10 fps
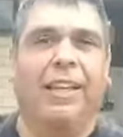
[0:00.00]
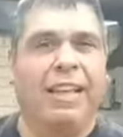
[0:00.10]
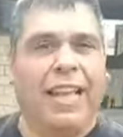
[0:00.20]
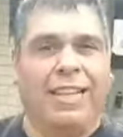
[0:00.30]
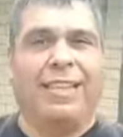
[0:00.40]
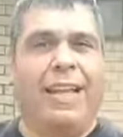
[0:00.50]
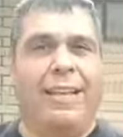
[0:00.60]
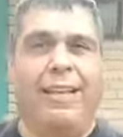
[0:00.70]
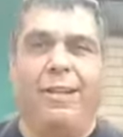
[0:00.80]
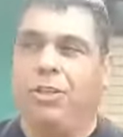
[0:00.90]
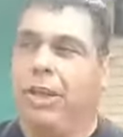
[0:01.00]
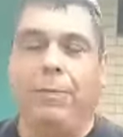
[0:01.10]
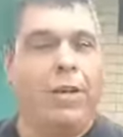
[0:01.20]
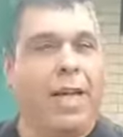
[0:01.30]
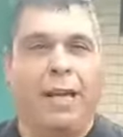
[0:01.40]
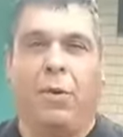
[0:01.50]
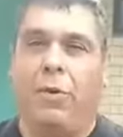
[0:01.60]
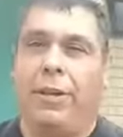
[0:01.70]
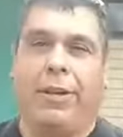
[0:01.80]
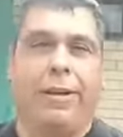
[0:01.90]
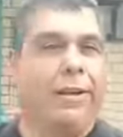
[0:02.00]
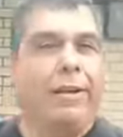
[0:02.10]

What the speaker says: lakeside gym you got going here.